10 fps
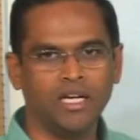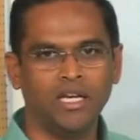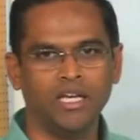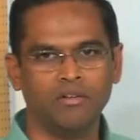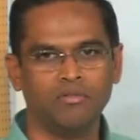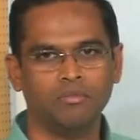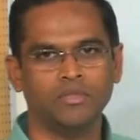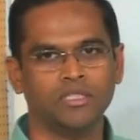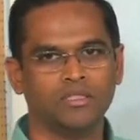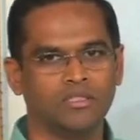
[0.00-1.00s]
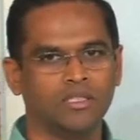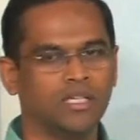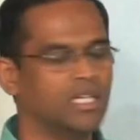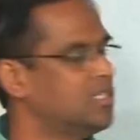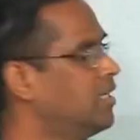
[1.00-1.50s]
clear from this
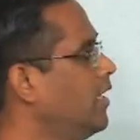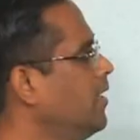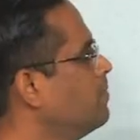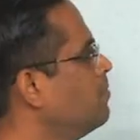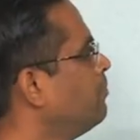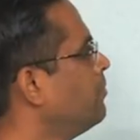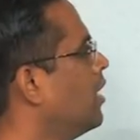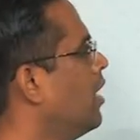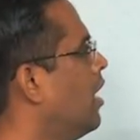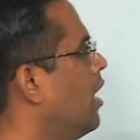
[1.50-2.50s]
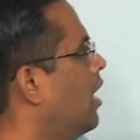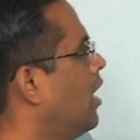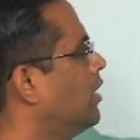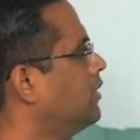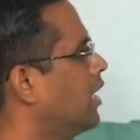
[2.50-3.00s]
case study.
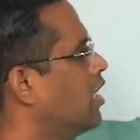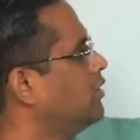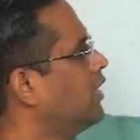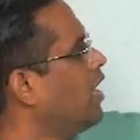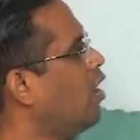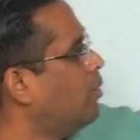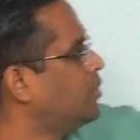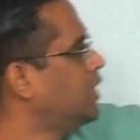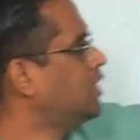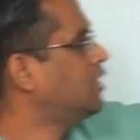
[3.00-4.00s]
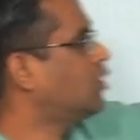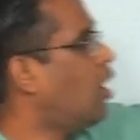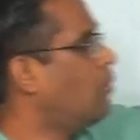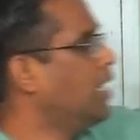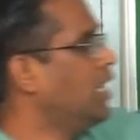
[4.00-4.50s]
There are three options
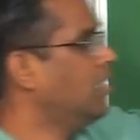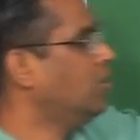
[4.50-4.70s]
commonly